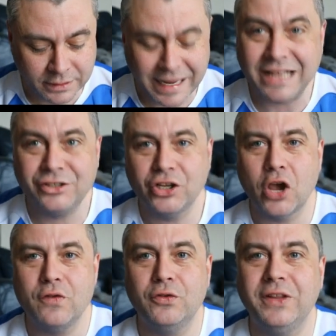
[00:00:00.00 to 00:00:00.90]
Now as you
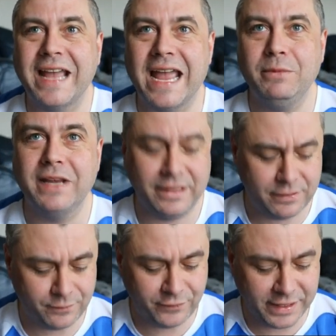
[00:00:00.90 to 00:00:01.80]
go through the game you get
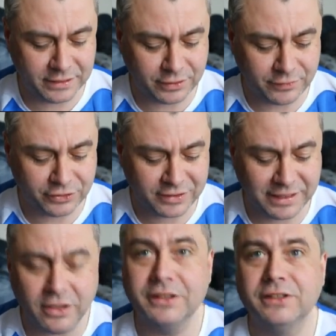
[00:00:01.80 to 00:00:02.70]
different things. So if I just
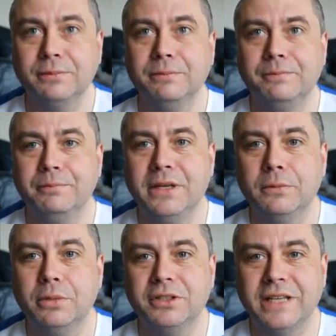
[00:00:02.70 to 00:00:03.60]
click on this middle
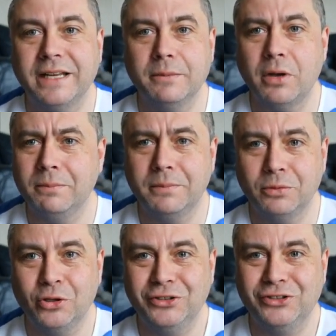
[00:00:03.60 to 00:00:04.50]
button down the bottom, I'm
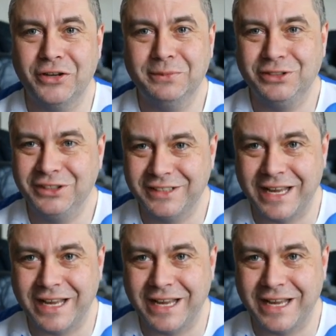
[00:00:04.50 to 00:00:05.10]
cutting so much of this